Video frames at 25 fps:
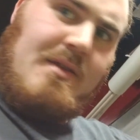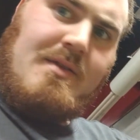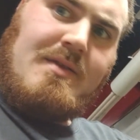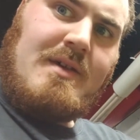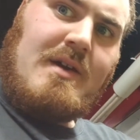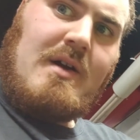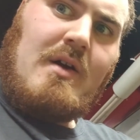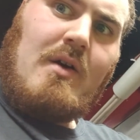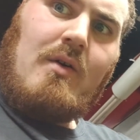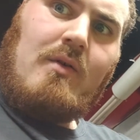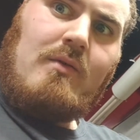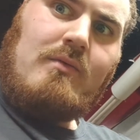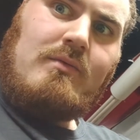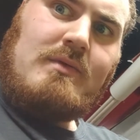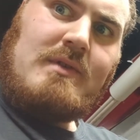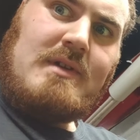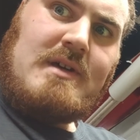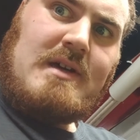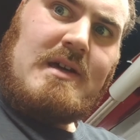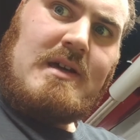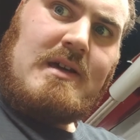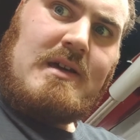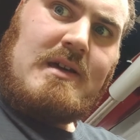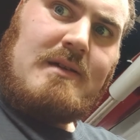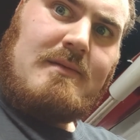the
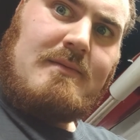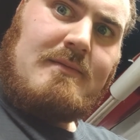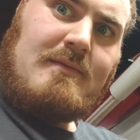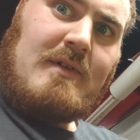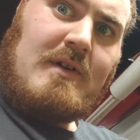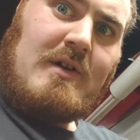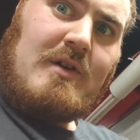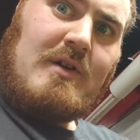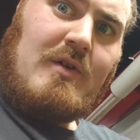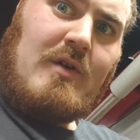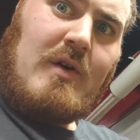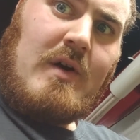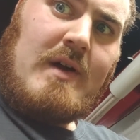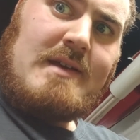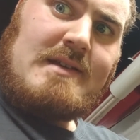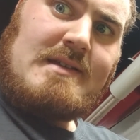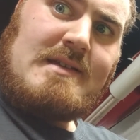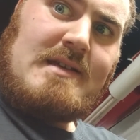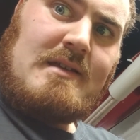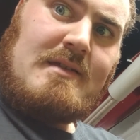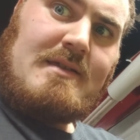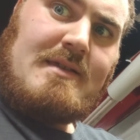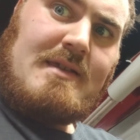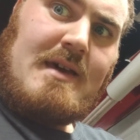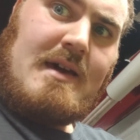only
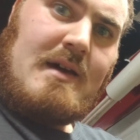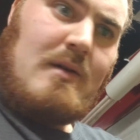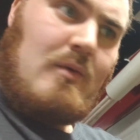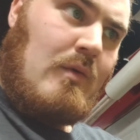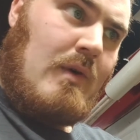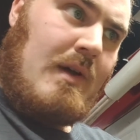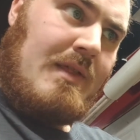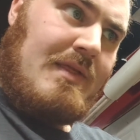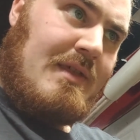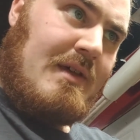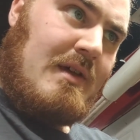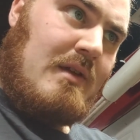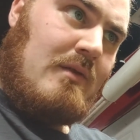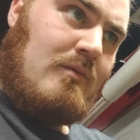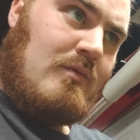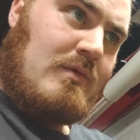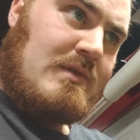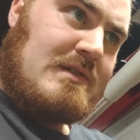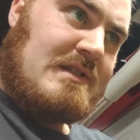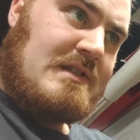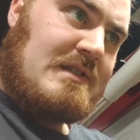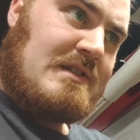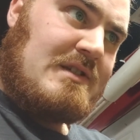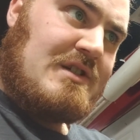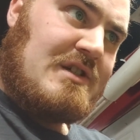crazy thing with it
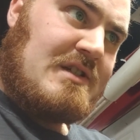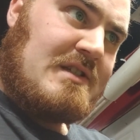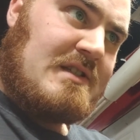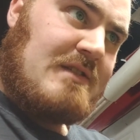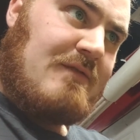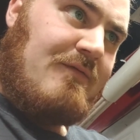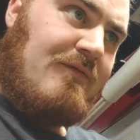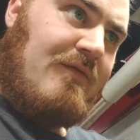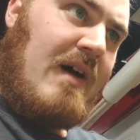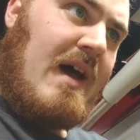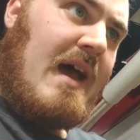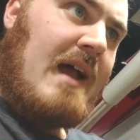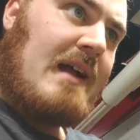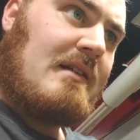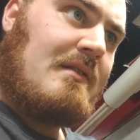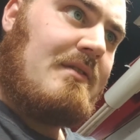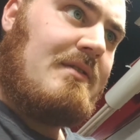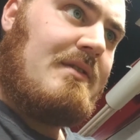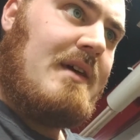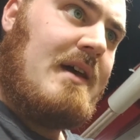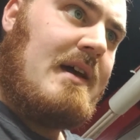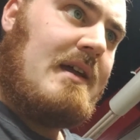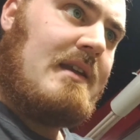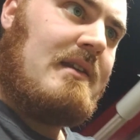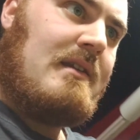was just the fact
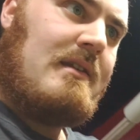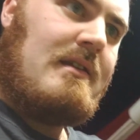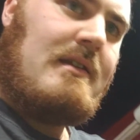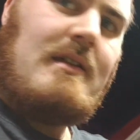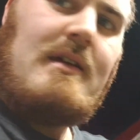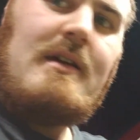that